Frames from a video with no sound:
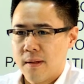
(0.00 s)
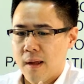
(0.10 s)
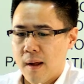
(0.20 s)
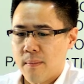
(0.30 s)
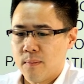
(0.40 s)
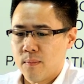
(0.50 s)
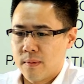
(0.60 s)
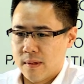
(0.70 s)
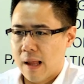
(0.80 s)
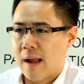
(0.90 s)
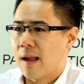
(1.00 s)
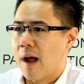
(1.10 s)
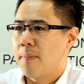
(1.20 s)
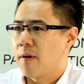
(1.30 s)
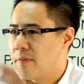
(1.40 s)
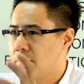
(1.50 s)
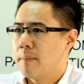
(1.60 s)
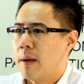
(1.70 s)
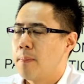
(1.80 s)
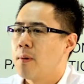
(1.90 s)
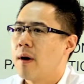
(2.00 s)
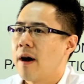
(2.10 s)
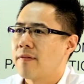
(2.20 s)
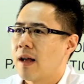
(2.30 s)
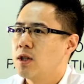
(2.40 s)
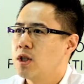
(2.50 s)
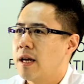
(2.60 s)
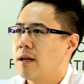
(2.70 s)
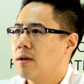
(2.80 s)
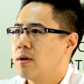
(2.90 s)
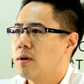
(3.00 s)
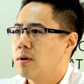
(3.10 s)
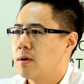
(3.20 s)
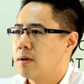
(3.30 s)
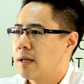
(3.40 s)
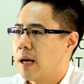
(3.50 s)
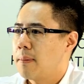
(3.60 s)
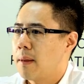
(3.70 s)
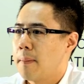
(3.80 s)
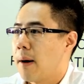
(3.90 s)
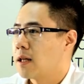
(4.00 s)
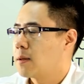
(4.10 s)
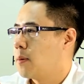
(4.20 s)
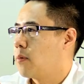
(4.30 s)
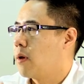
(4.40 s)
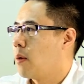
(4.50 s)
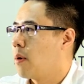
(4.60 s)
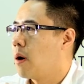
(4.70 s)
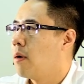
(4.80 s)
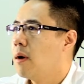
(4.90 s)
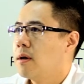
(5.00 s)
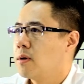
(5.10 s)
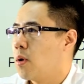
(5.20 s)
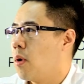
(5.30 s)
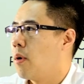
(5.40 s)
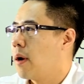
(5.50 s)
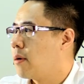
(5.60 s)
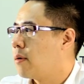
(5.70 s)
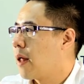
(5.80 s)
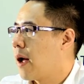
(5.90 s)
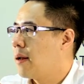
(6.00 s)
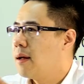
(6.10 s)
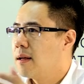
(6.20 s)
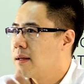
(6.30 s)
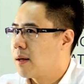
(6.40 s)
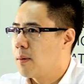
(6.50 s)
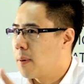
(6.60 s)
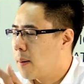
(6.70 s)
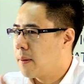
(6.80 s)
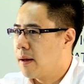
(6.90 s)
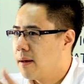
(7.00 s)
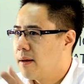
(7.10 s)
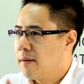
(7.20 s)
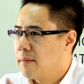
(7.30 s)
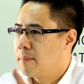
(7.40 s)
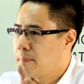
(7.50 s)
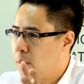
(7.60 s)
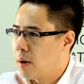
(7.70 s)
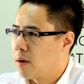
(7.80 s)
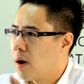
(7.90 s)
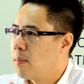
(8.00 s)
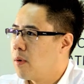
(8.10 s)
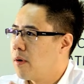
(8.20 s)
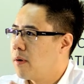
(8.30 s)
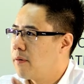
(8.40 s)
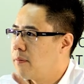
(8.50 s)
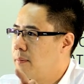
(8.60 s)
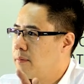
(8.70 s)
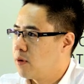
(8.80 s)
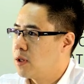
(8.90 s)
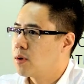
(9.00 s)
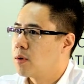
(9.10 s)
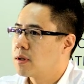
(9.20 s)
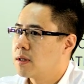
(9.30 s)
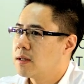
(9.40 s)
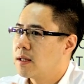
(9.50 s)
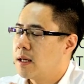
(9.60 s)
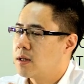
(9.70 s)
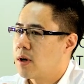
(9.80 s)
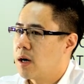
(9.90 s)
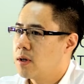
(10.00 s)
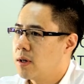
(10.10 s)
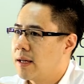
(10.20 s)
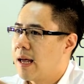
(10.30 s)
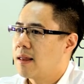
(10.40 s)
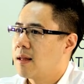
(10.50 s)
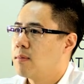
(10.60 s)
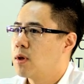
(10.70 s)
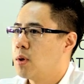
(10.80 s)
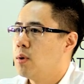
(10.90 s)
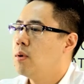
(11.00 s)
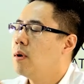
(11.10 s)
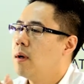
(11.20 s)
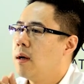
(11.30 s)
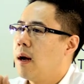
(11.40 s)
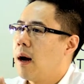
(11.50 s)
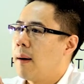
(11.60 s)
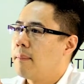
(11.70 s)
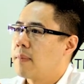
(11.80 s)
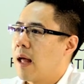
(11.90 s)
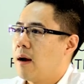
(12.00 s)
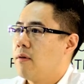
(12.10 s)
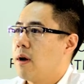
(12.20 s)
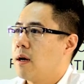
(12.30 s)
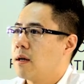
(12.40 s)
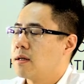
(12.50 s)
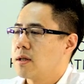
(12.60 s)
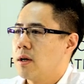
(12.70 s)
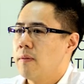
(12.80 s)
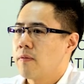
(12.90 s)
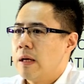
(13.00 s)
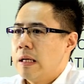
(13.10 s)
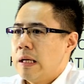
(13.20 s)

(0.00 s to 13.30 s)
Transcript: that type of people have that gene to say play basketball really well, tall and all that. They will probably put a lot more resources in trying to get them to that arena. So,